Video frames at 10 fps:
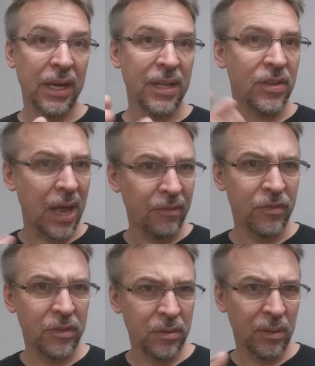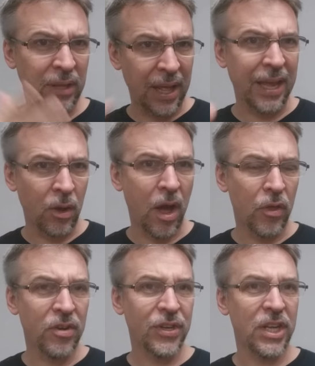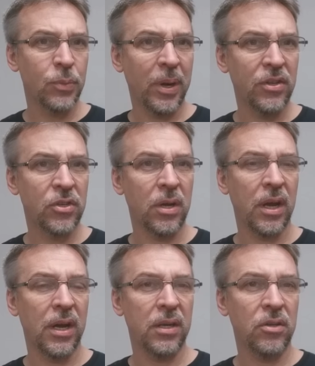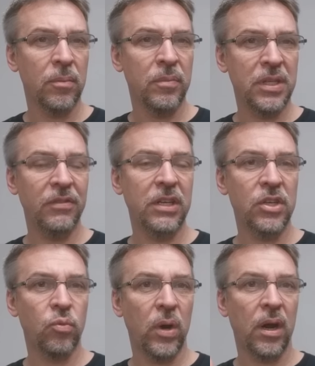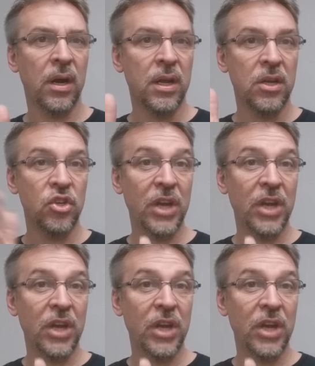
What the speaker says: it's kind of like other Sanz Minds DVDs where